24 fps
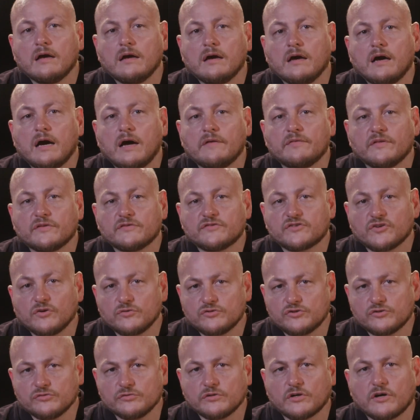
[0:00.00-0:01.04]
On the
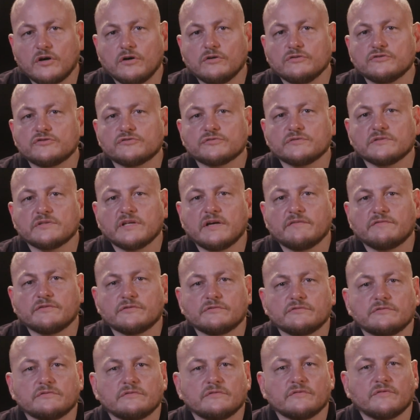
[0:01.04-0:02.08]
social cultural
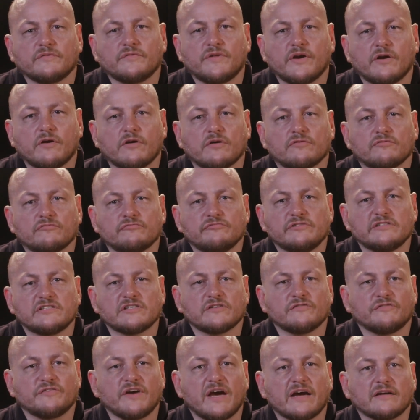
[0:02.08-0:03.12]
level, there are risk
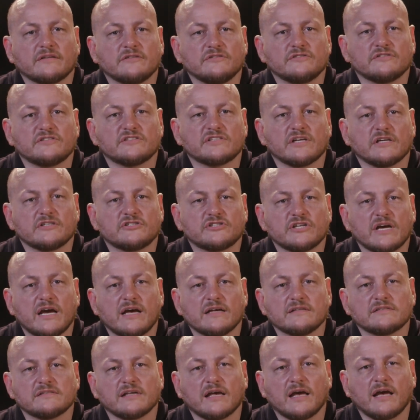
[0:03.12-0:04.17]
factors such
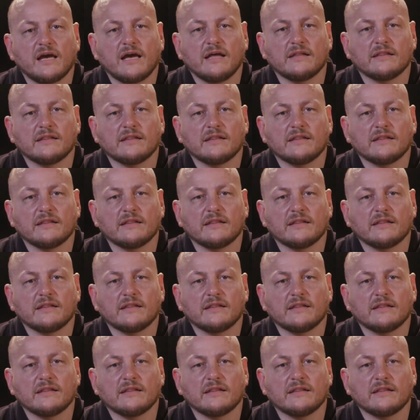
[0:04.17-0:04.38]
as a